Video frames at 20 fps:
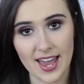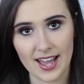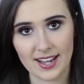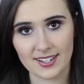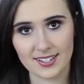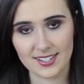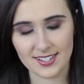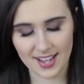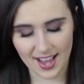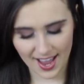
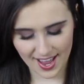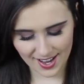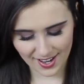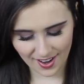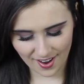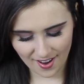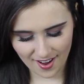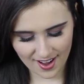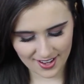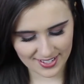Next, I
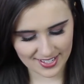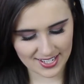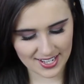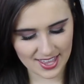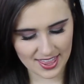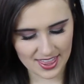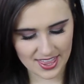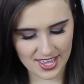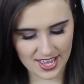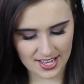got
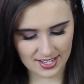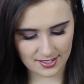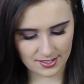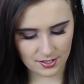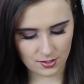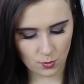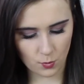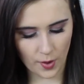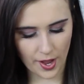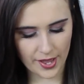
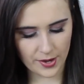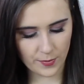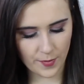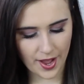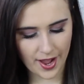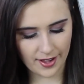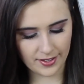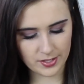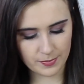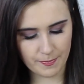this Wet n
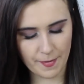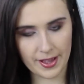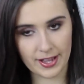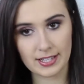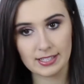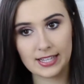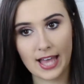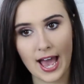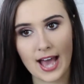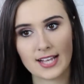Wild
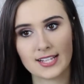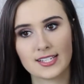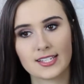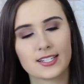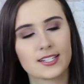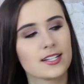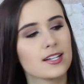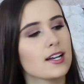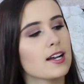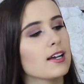Mega
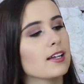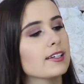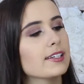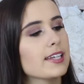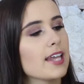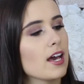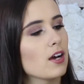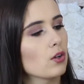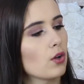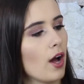Last
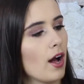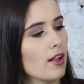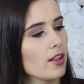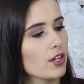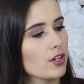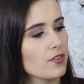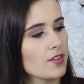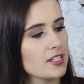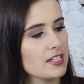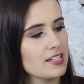Nail
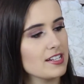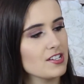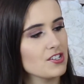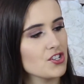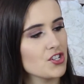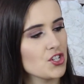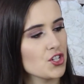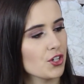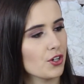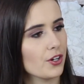Color. This is in
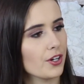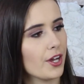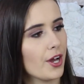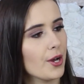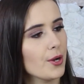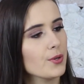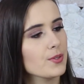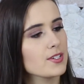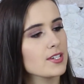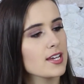
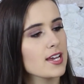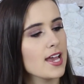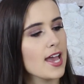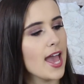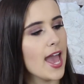Sugarcoat